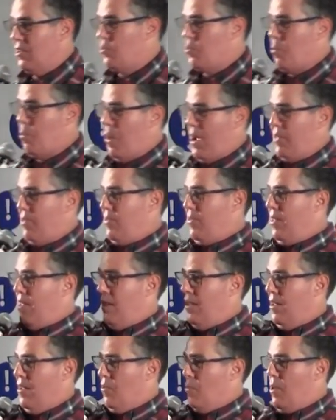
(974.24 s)

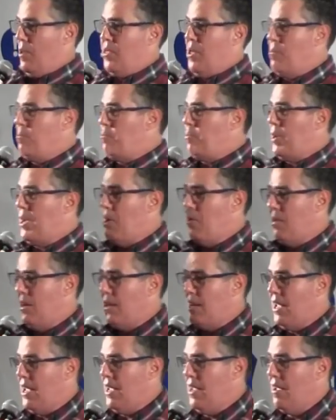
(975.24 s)
with
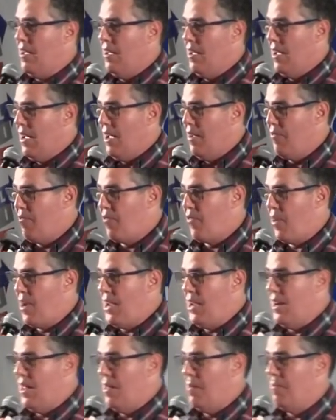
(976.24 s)
impunity,
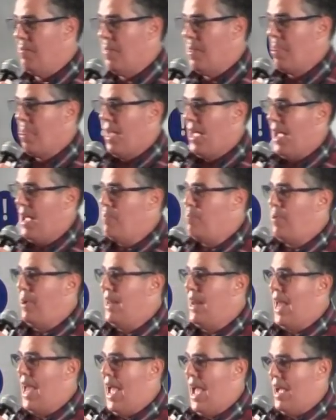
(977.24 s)
freedom, and
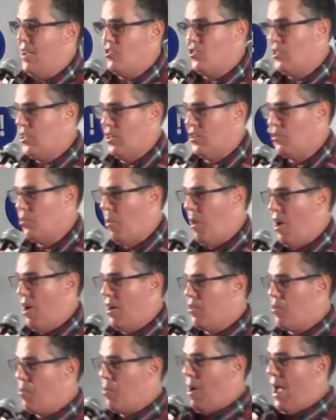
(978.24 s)
panache, just
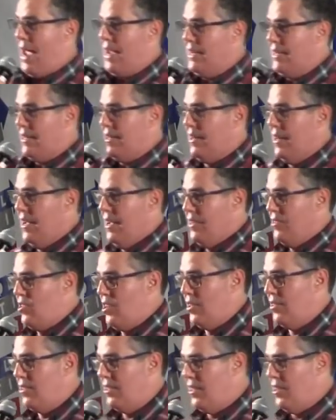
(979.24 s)
walk right,
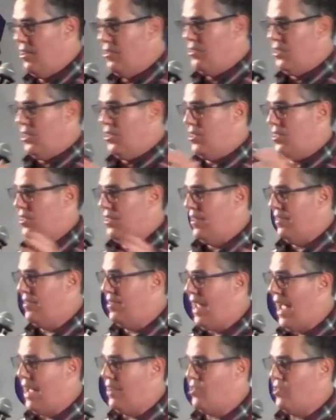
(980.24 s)
you just
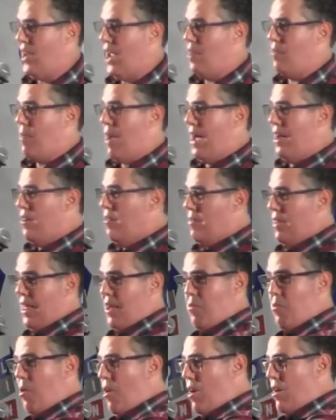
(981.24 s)
sashay right over to
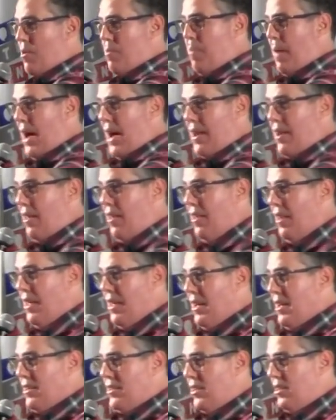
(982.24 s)
that water bottle,
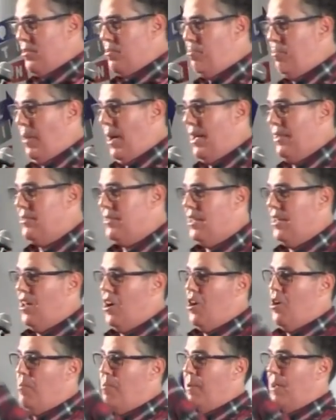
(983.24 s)
just bust it
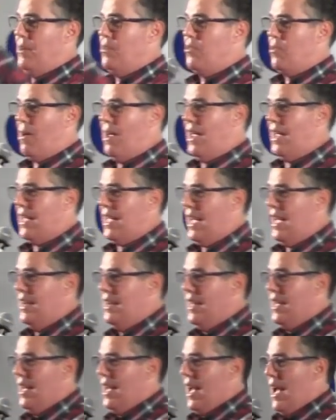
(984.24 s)
open, drink it.
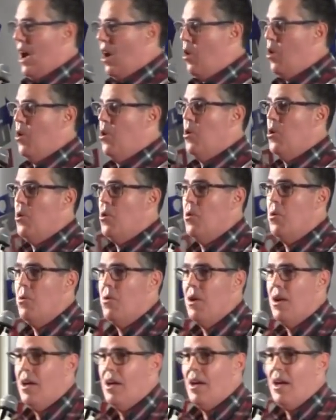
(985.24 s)

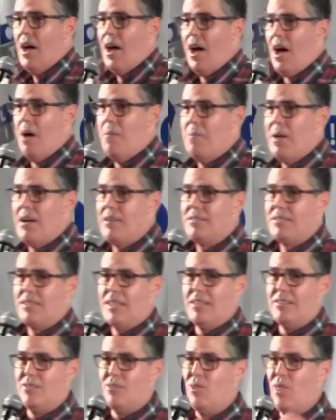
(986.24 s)
Who amongst
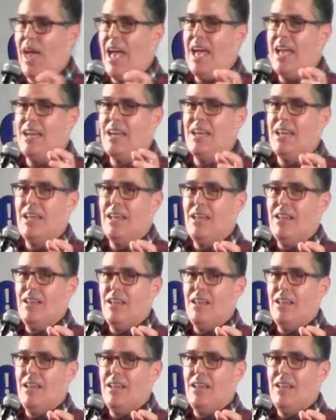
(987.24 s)
us then